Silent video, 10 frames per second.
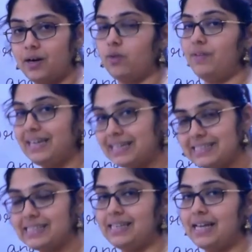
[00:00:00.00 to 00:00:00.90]
or we can
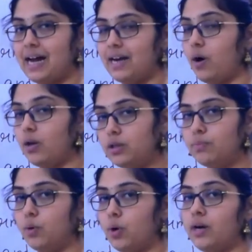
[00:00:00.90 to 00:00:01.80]
see that on the
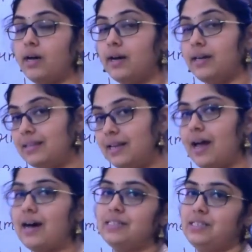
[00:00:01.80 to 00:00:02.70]
board in the
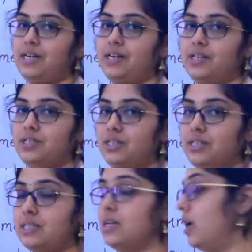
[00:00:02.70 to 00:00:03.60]
last 3
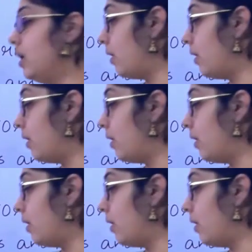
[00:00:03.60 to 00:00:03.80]
digits,